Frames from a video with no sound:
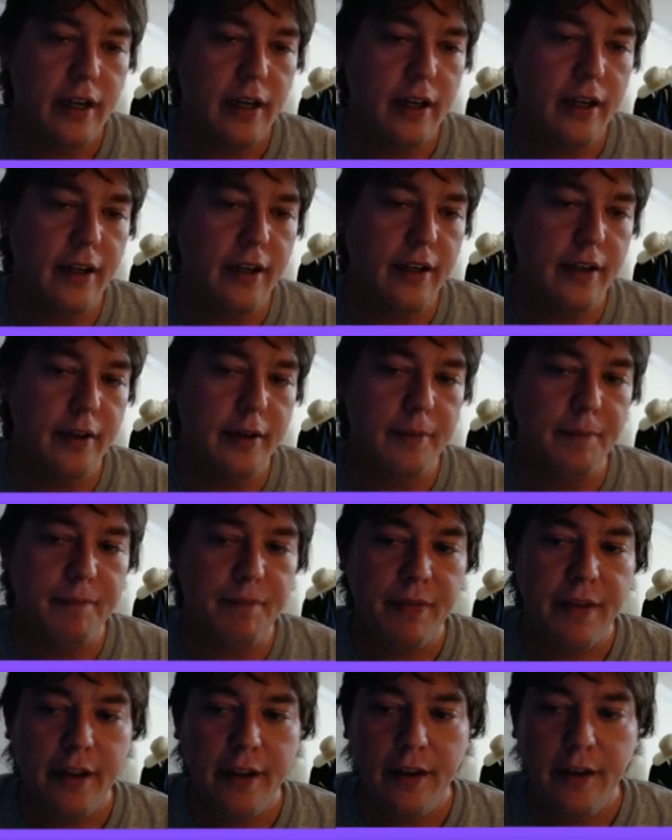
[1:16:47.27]

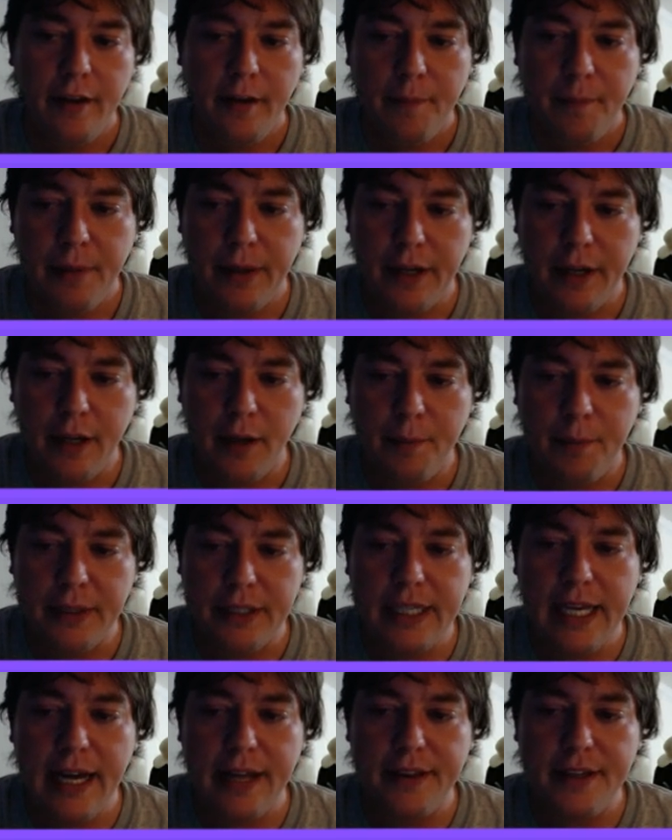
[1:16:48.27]

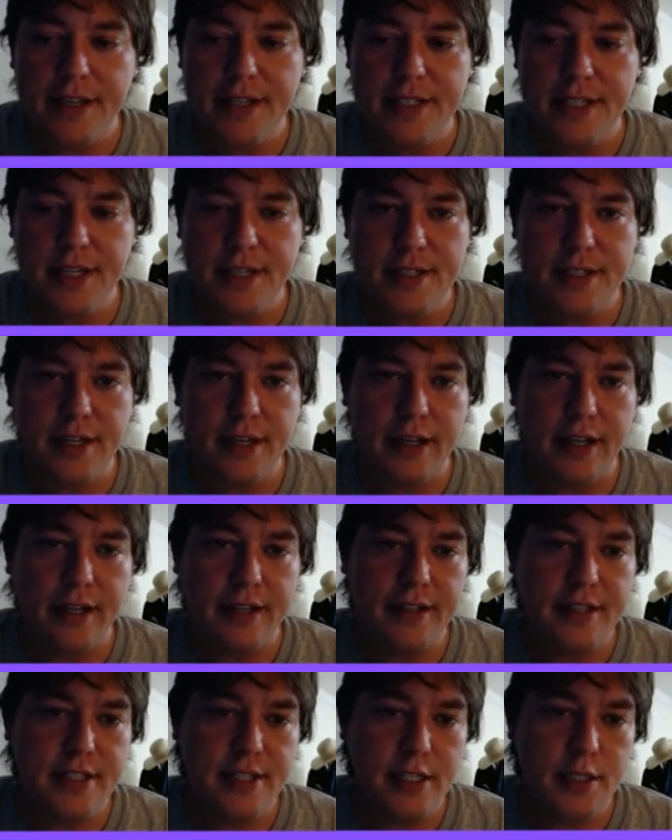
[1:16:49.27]
But yeah, this
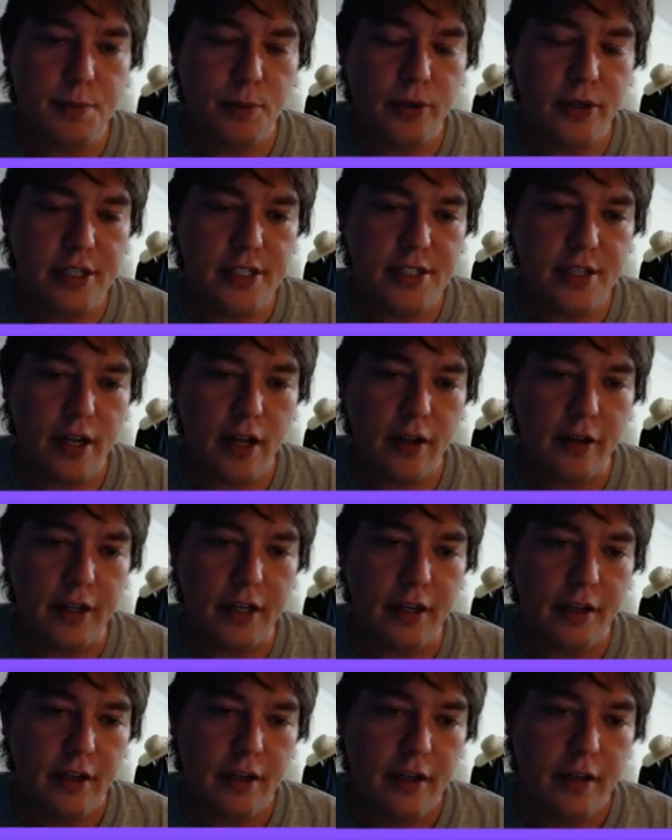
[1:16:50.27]
is pretty
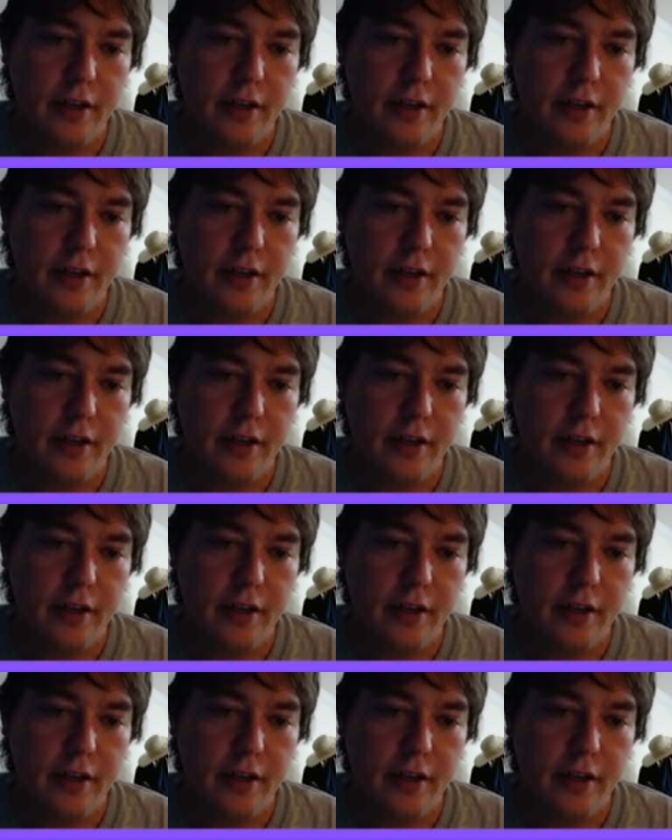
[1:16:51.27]
solid.